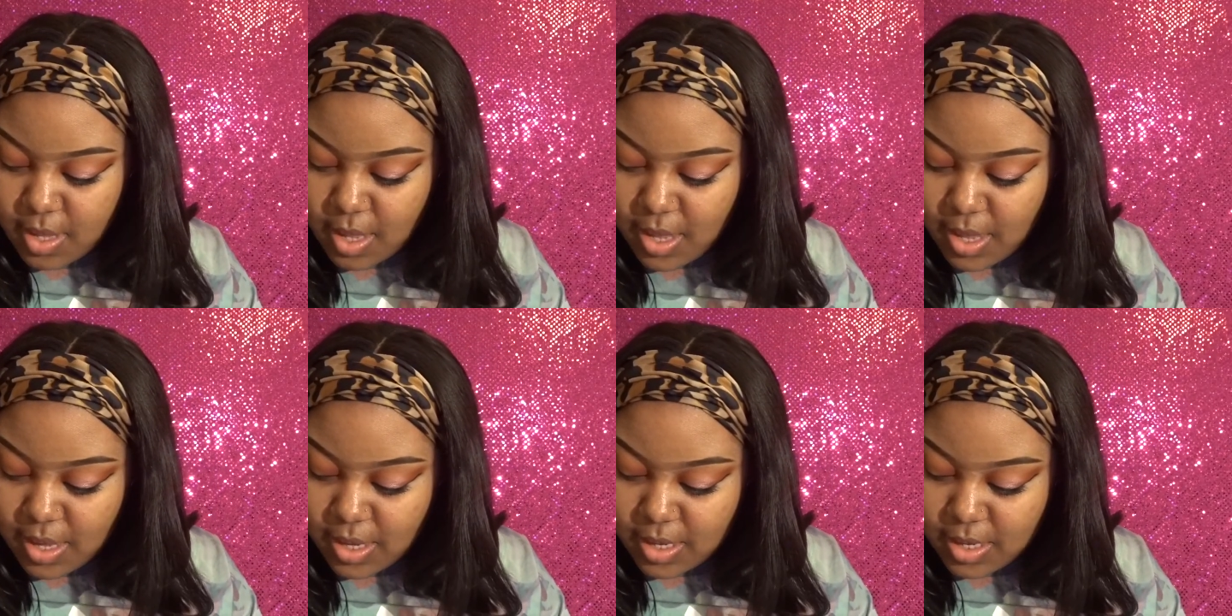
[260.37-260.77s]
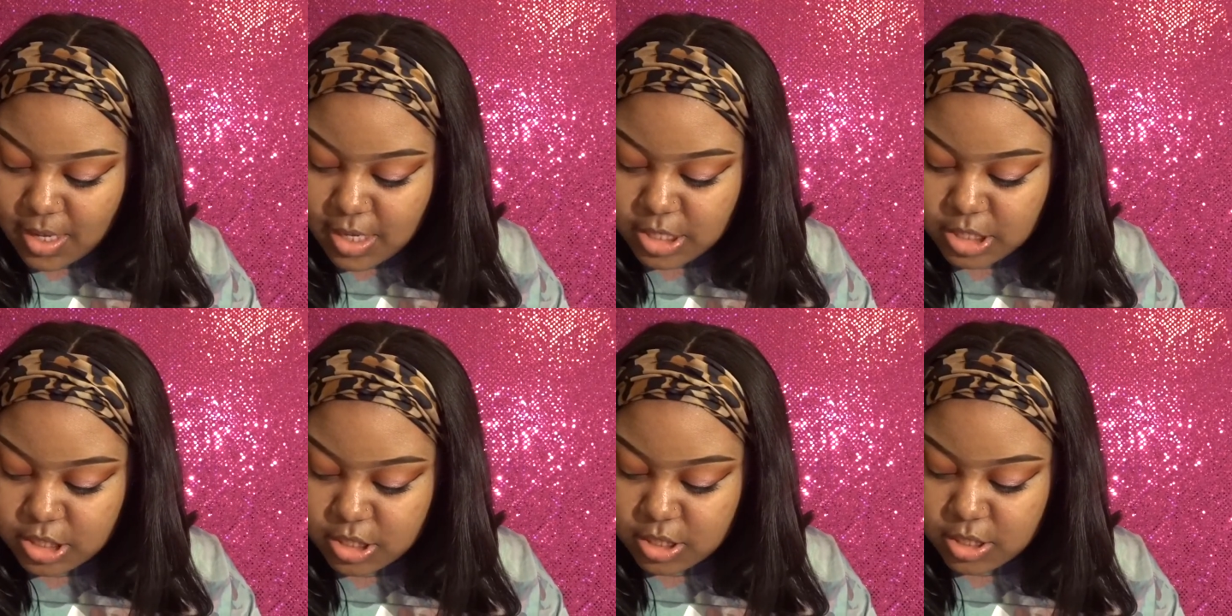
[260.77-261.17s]
at
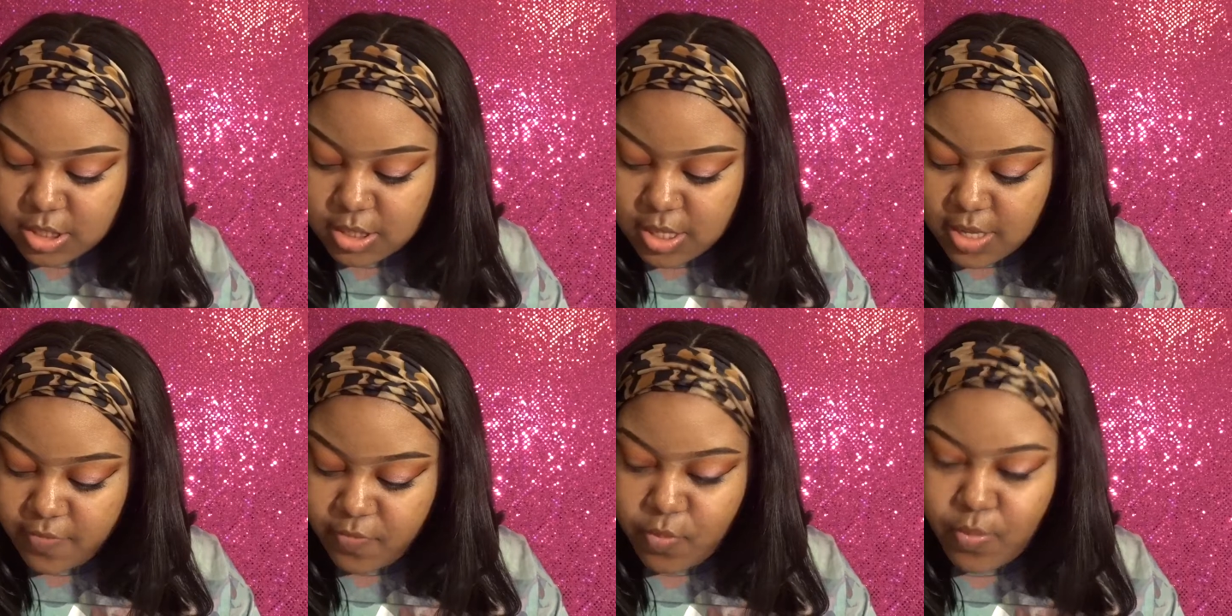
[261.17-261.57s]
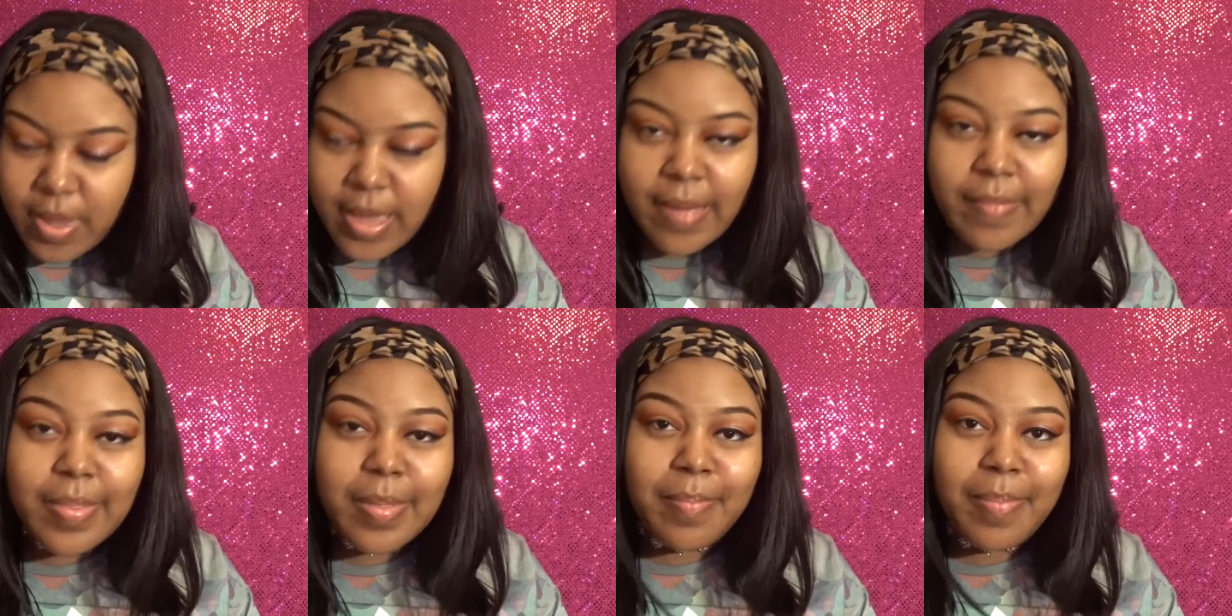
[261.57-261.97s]
least if you
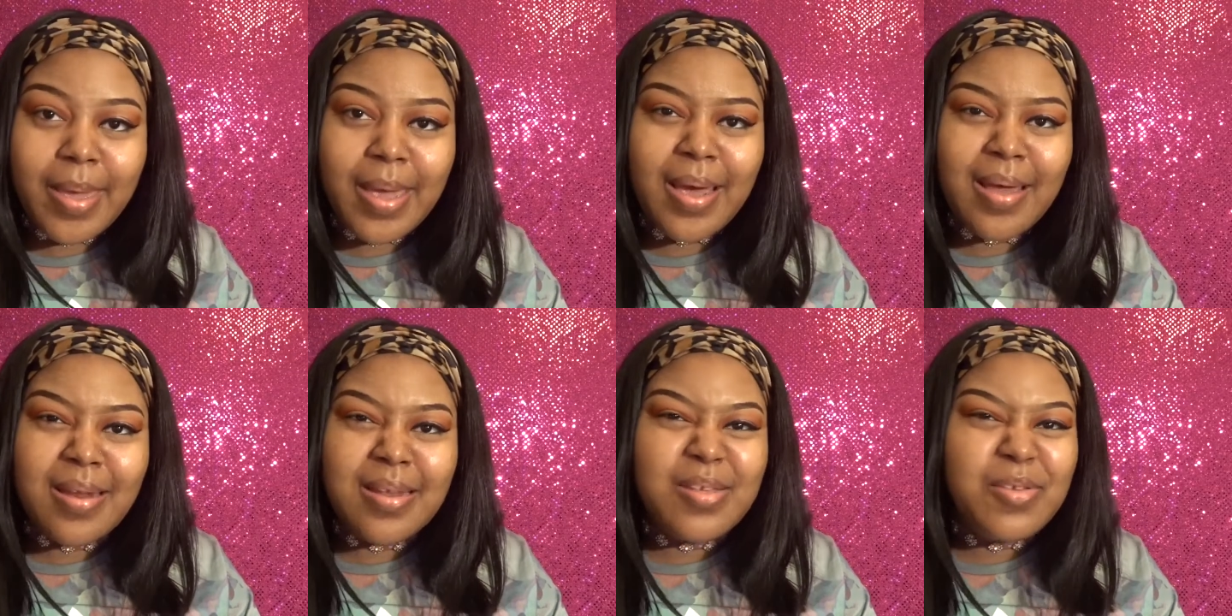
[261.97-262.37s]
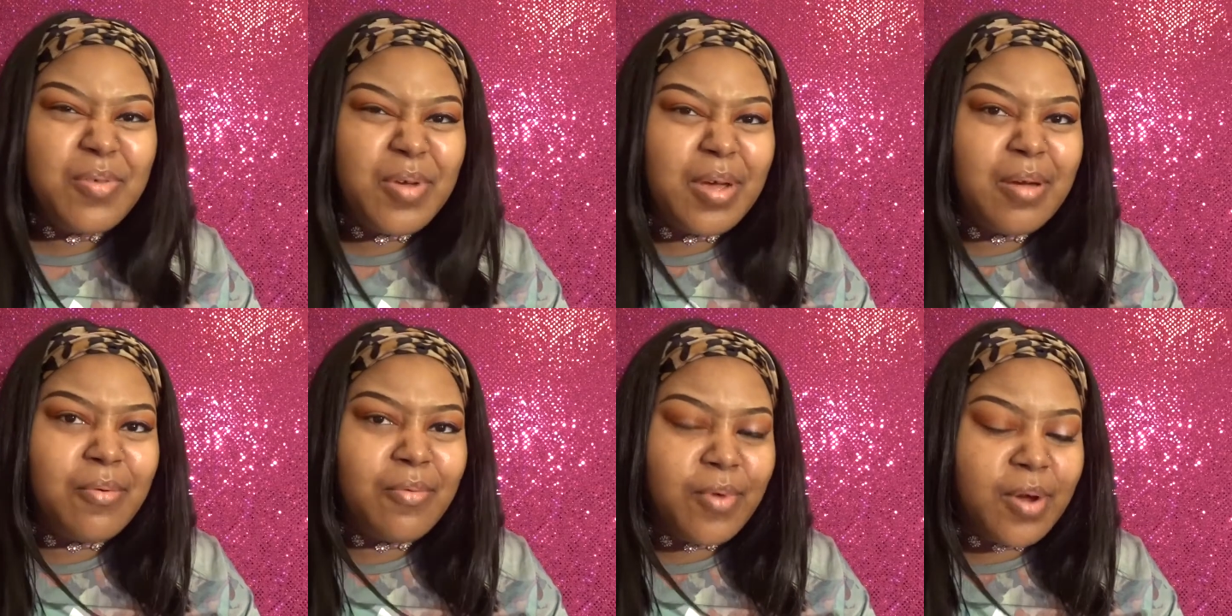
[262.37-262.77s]
have the palette, you
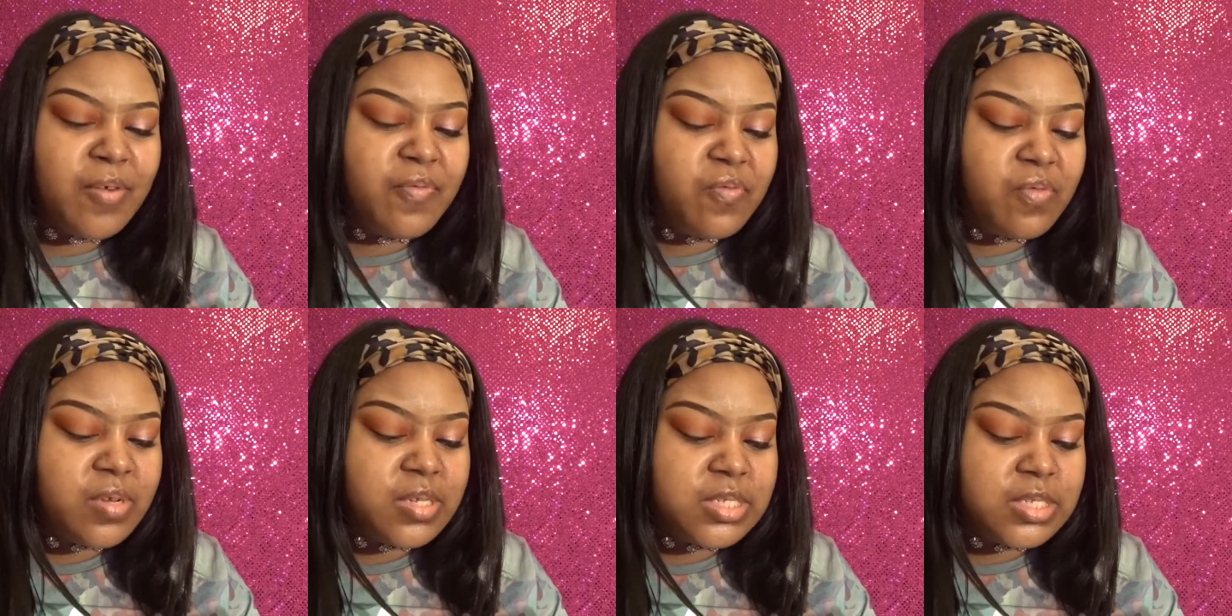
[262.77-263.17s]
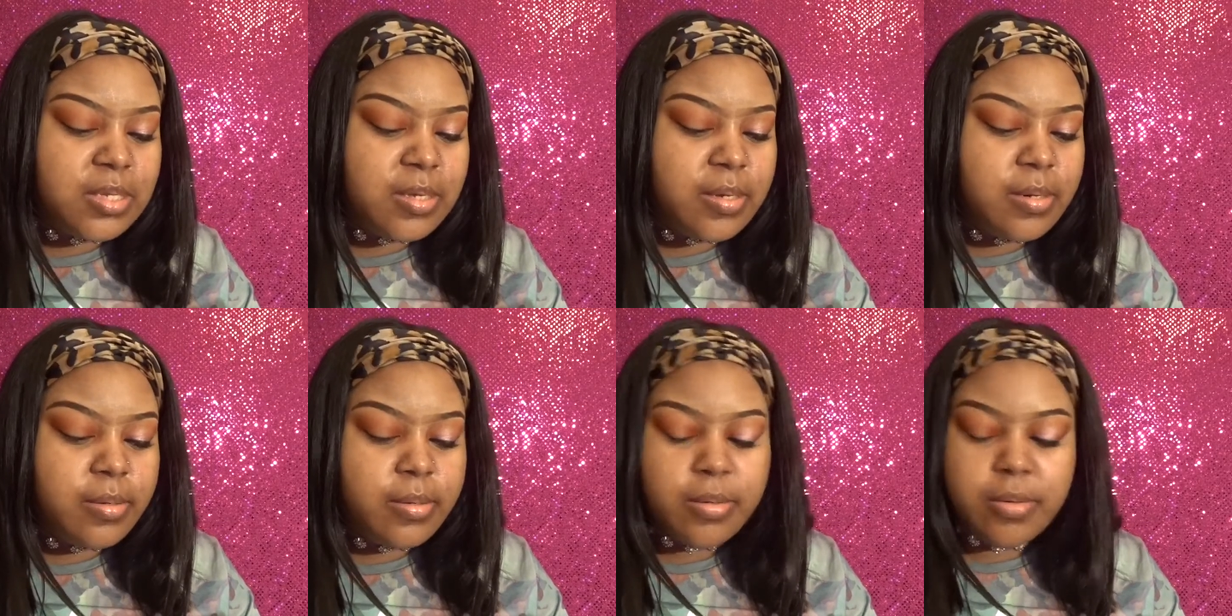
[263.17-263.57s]
can reference
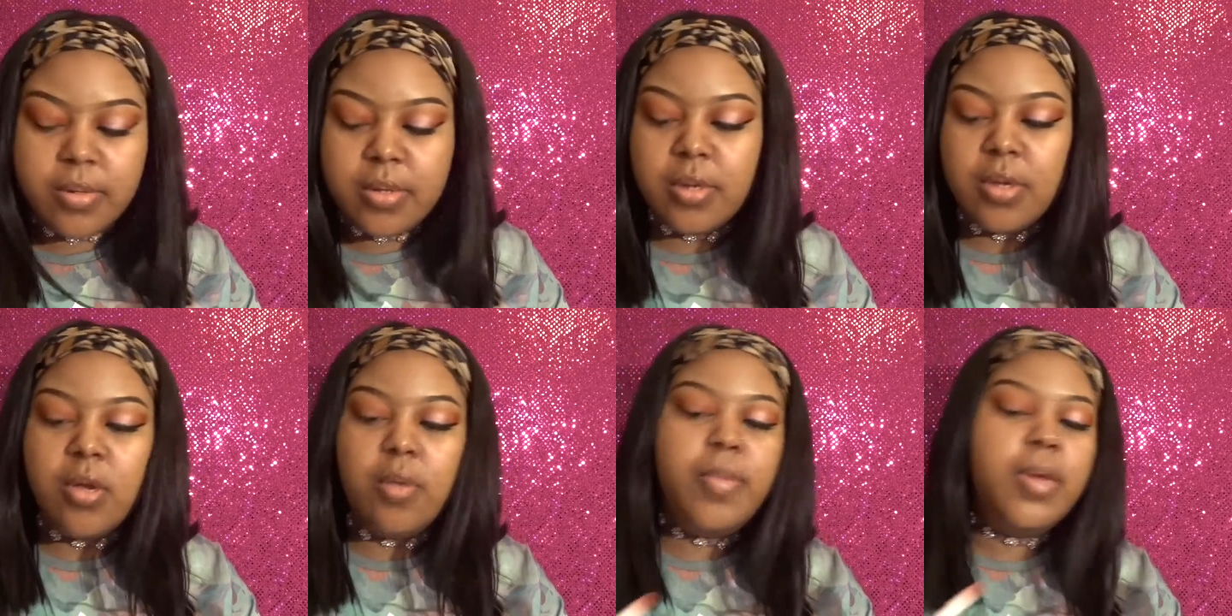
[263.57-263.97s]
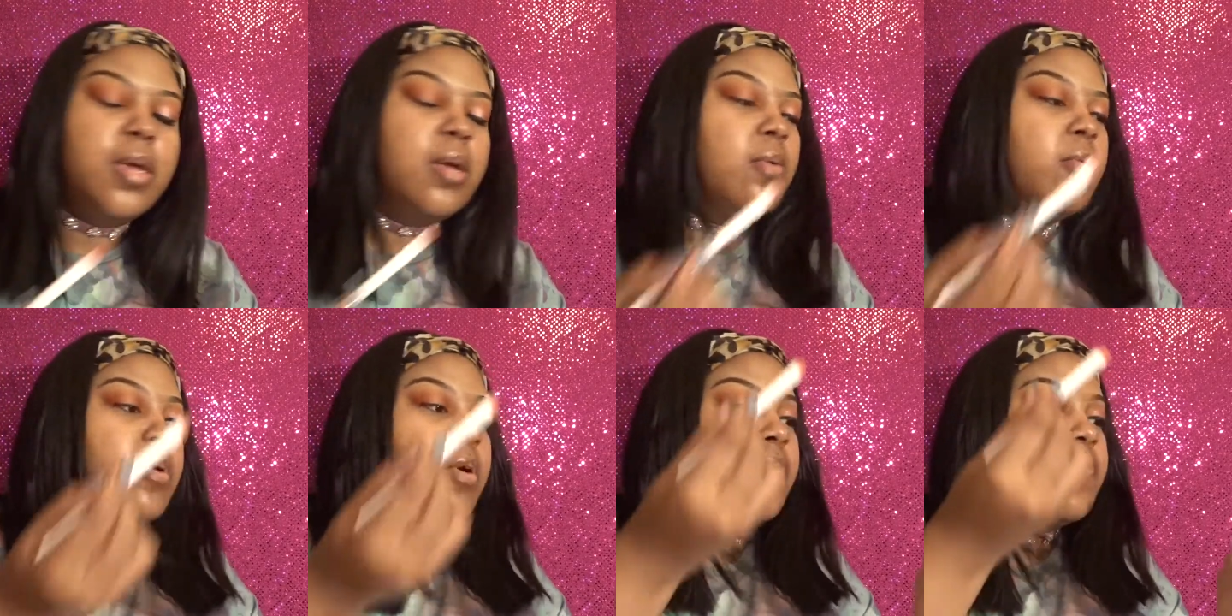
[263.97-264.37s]
it. You can go back
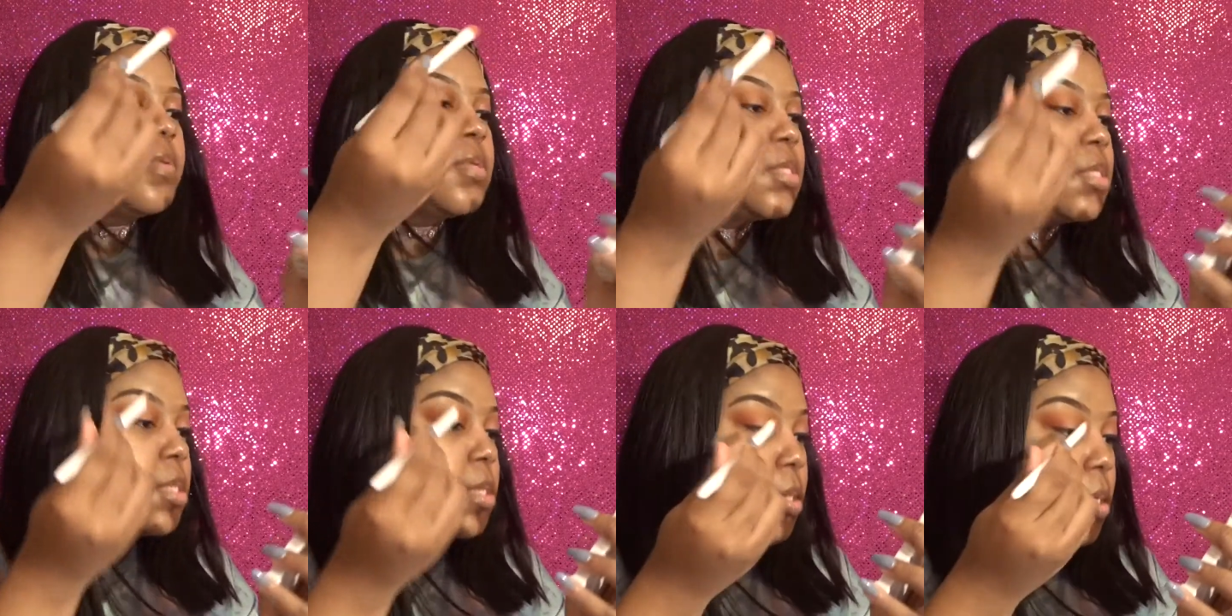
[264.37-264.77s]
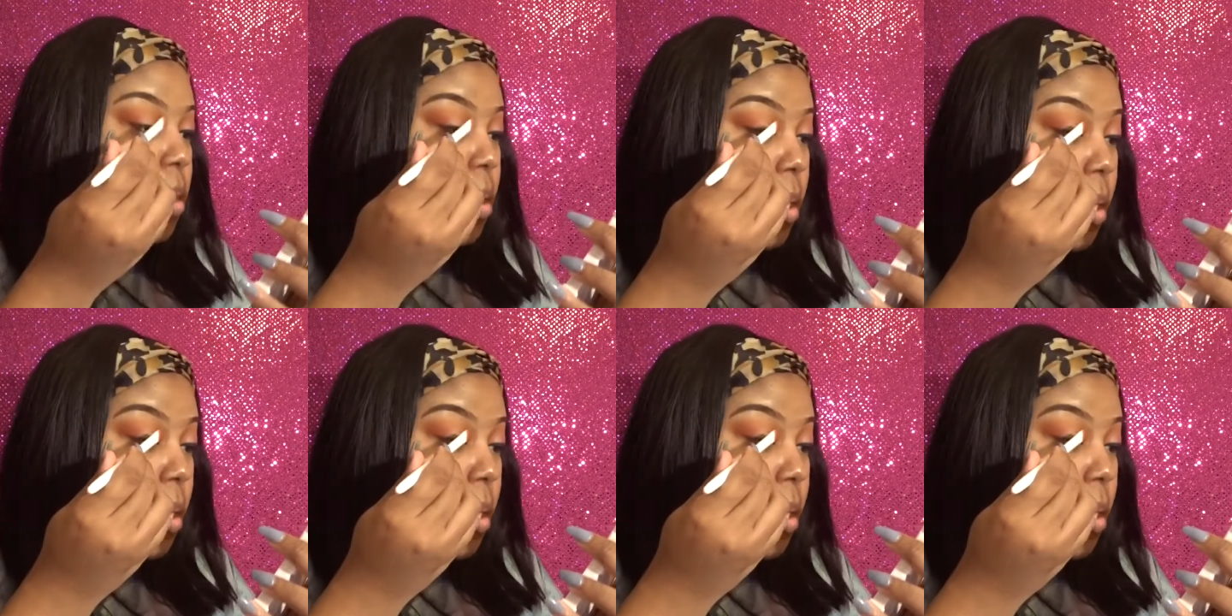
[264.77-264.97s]
and reference it.